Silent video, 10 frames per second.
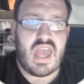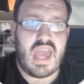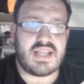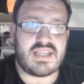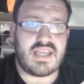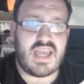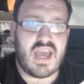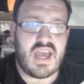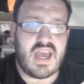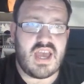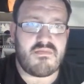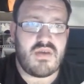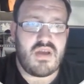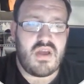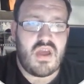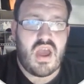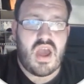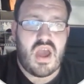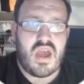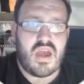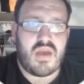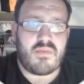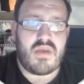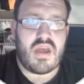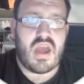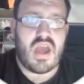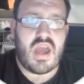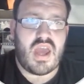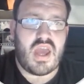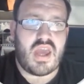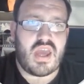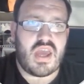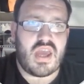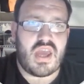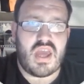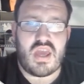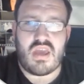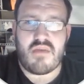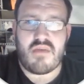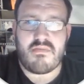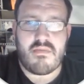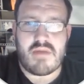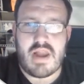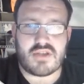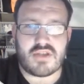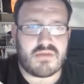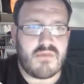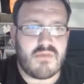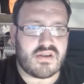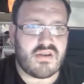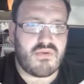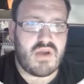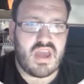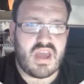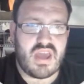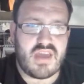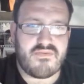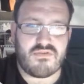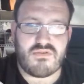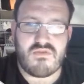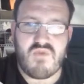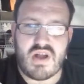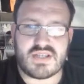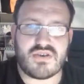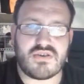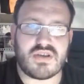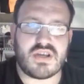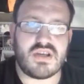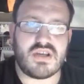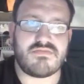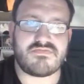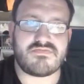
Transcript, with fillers: ATM, um, a um, electric microwave or a rice cooker.